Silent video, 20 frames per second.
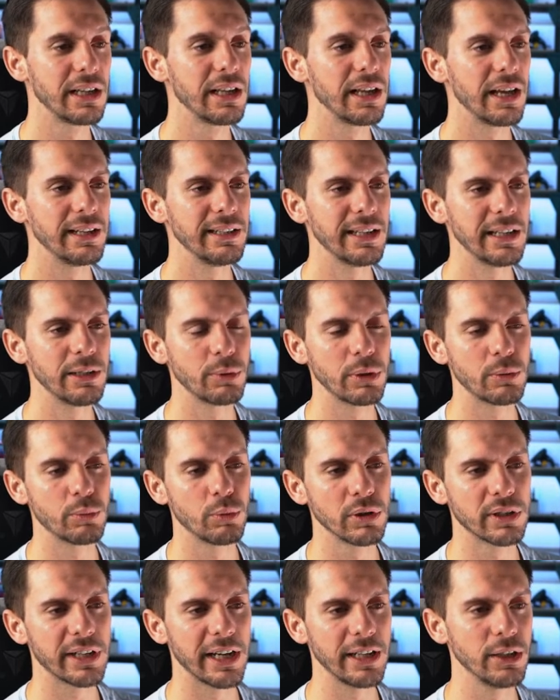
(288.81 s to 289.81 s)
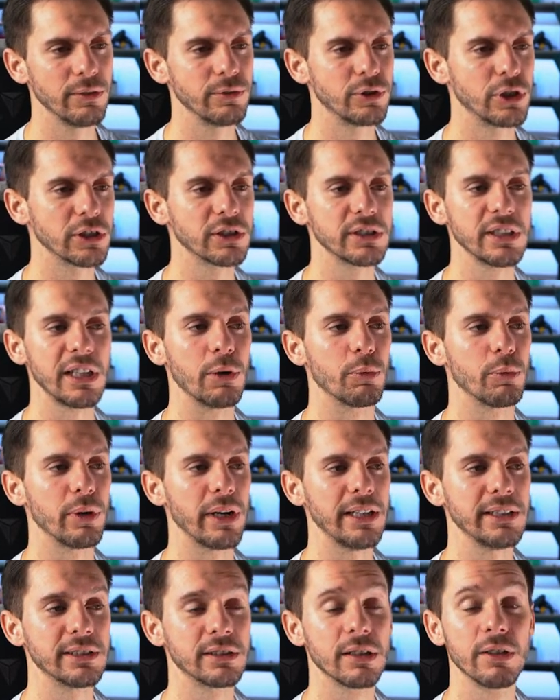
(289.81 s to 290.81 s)
and then it will kind of just
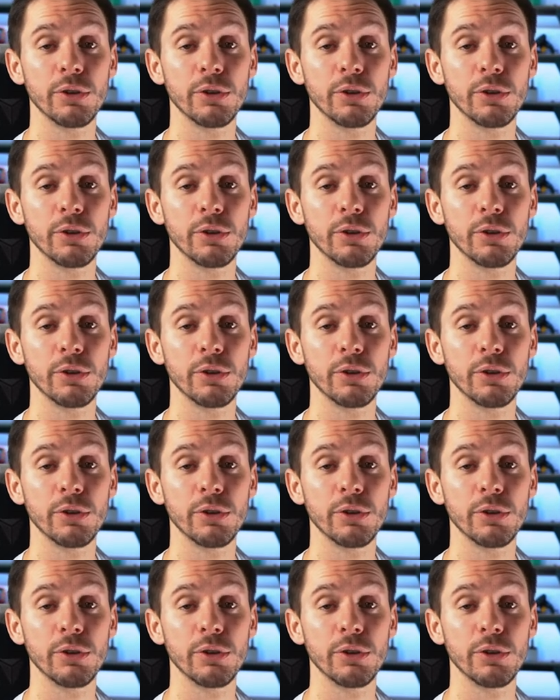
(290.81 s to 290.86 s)
erase